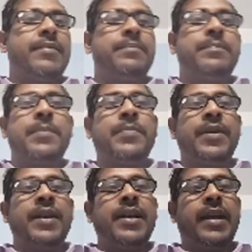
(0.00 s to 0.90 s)

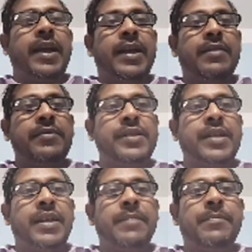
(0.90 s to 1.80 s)
popular and which
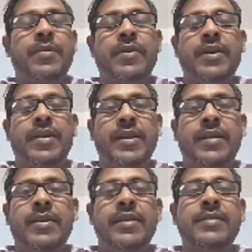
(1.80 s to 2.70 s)
are important
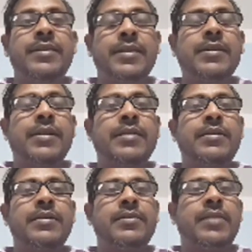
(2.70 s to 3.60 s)
in this
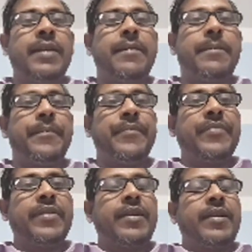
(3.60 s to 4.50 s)
discussion today.
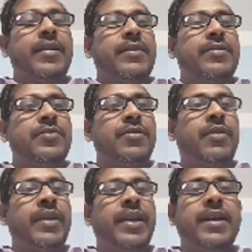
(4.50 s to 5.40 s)
So
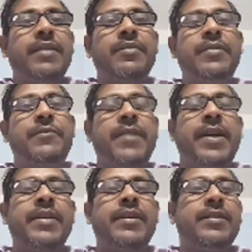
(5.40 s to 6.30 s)
here we
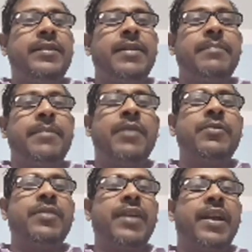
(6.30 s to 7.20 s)
find the Mount
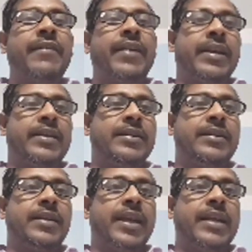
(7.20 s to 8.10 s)
Everest.
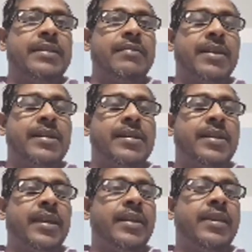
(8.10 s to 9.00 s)
As you can
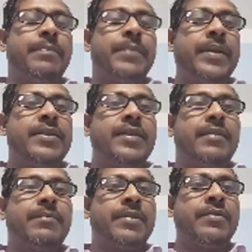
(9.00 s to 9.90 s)
see in the picture,
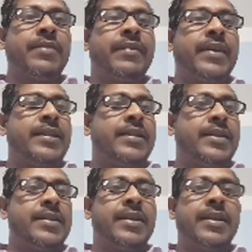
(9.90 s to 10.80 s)
Mount Everest
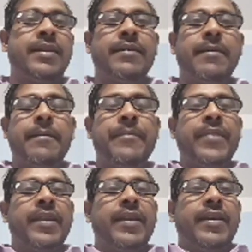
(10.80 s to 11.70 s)
is there,
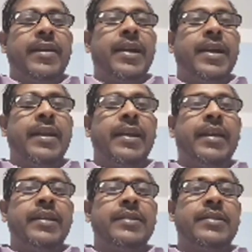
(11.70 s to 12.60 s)
and it
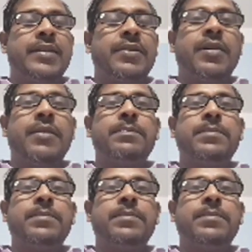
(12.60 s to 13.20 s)
is the top